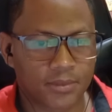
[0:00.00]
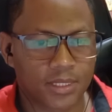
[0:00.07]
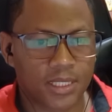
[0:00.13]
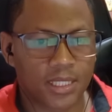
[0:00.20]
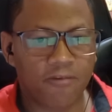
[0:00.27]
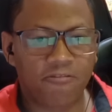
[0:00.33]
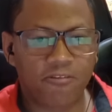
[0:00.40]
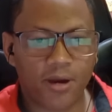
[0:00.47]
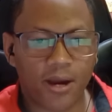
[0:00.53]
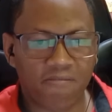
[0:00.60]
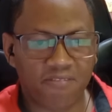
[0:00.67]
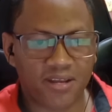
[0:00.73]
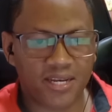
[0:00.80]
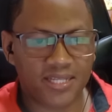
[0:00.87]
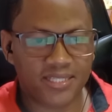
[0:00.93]
If you have
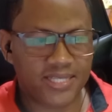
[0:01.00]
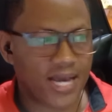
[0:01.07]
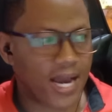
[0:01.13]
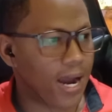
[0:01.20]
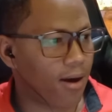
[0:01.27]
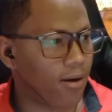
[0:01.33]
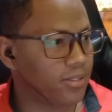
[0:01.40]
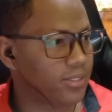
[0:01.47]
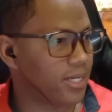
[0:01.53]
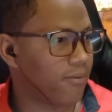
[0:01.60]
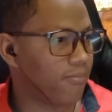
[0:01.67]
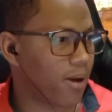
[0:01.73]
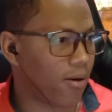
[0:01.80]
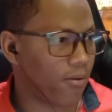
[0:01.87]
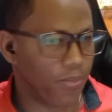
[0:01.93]
any doubt
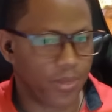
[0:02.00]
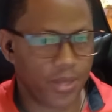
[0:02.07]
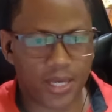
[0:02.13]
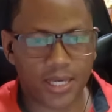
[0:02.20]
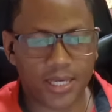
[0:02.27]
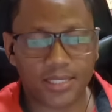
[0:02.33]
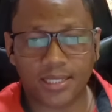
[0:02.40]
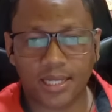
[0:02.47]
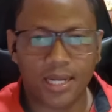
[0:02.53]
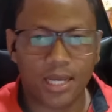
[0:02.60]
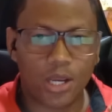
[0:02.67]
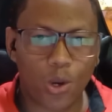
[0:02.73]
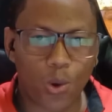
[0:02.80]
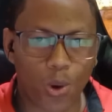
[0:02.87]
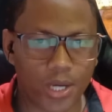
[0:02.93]
about this, any
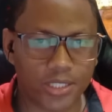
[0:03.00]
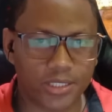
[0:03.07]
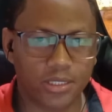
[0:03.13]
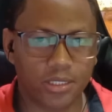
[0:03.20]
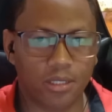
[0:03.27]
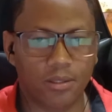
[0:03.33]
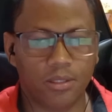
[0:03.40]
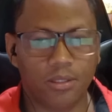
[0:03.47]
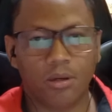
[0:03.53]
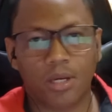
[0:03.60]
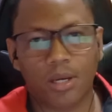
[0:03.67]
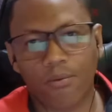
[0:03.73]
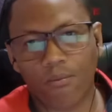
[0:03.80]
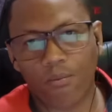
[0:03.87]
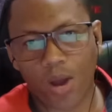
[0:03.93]
question, you
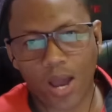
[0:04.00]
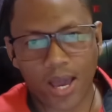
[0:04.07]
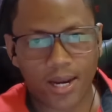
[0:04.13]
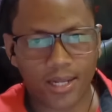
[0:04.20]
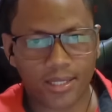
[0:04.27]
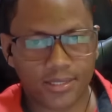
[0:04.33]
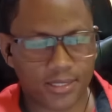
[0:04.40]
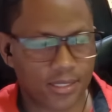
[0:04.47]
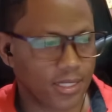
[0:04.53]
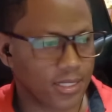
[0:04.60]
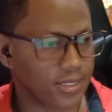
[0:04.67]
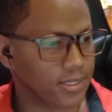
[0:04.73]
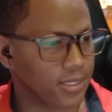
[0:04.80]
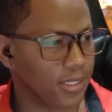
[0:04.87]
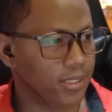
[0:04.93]
can write it in
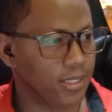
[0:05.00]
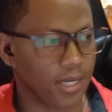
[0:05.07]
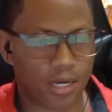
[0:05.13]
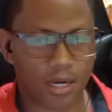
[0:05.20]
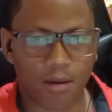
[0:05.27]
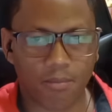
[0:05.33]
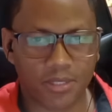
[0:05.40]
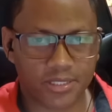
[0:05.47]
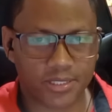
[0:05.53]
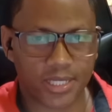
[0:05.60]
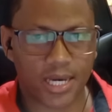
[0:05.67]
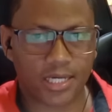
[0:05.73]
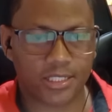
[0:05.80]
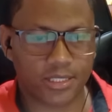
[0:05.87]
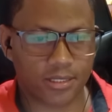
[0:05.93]
the comment
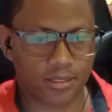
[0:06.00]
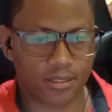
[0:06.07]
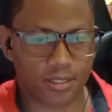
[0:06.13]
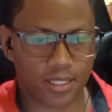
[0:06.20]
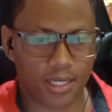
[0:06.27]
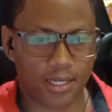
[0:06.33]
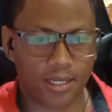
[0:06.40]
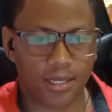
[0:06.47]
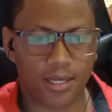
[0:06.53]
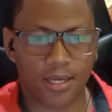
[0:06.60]
section, okay?